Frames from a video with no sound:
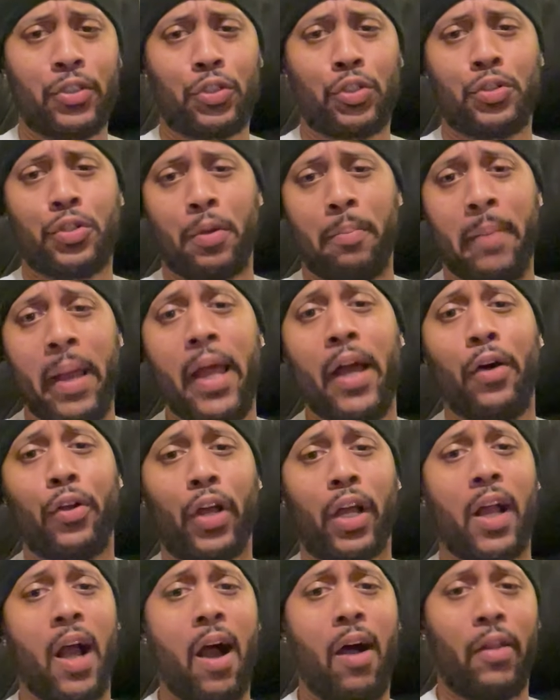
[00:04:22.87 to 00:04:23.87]
Jermell,
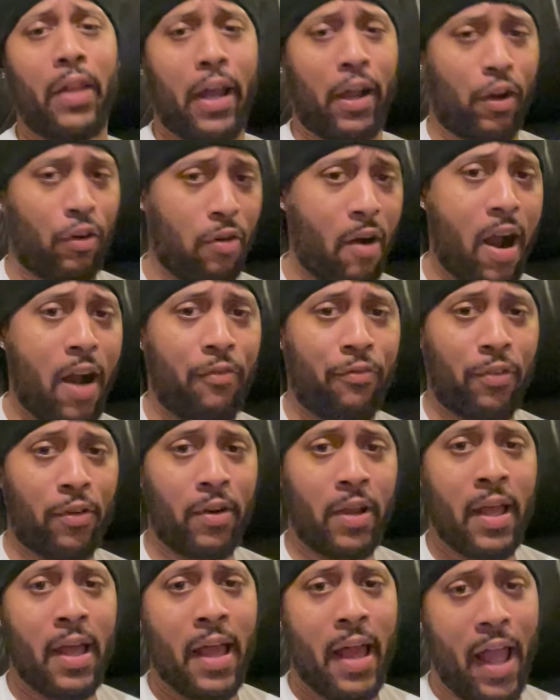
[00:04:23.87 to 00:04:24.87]
to call out
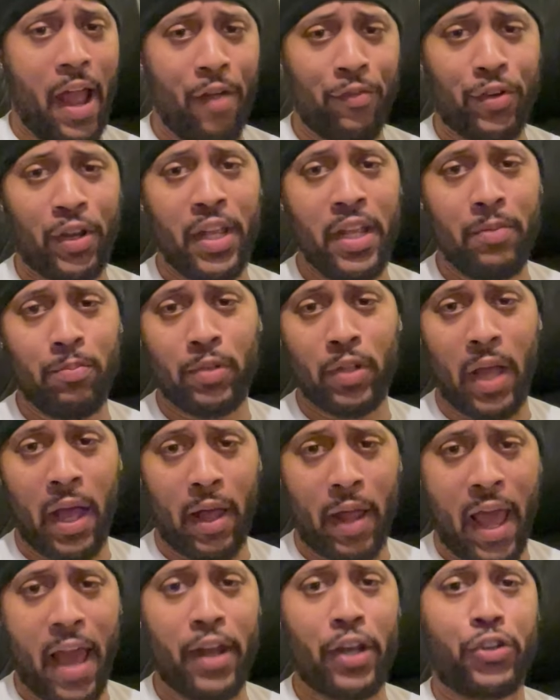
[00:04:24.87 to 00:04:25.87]
Crawford after he uh,
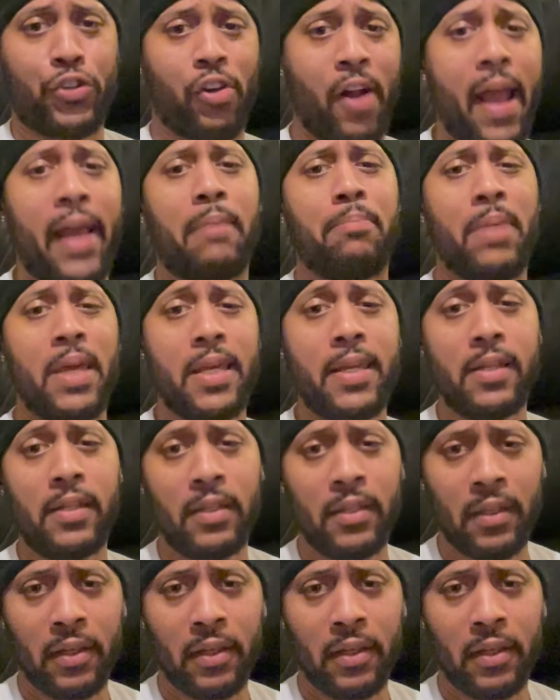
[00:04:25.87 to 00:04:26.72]
had a track meet.